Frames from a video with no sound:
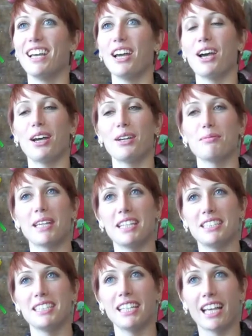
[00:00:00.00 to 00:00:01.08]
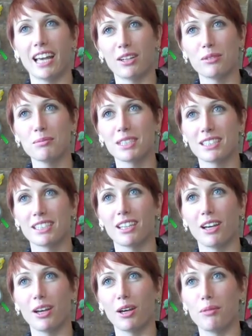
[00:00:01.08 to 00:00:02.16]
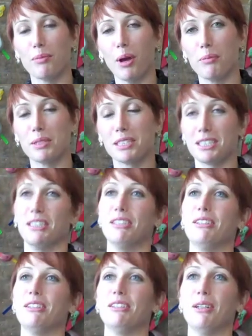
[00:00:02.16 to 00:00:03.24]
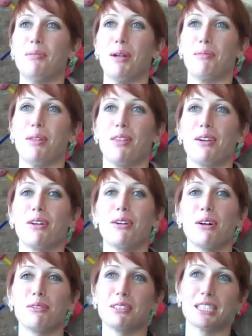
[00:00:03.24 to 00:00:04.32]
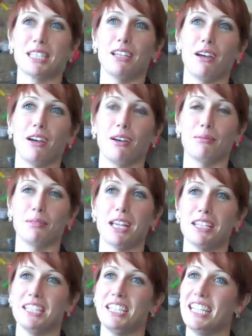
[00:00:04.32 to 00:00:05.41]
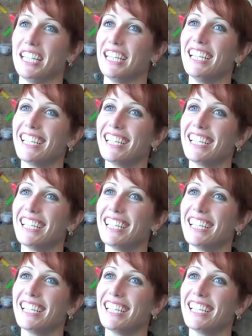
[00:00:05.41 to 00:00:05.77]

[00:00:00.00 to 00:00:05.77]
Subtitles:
I'm Casey Adams. Up until about a month ago, I was Casey Dean.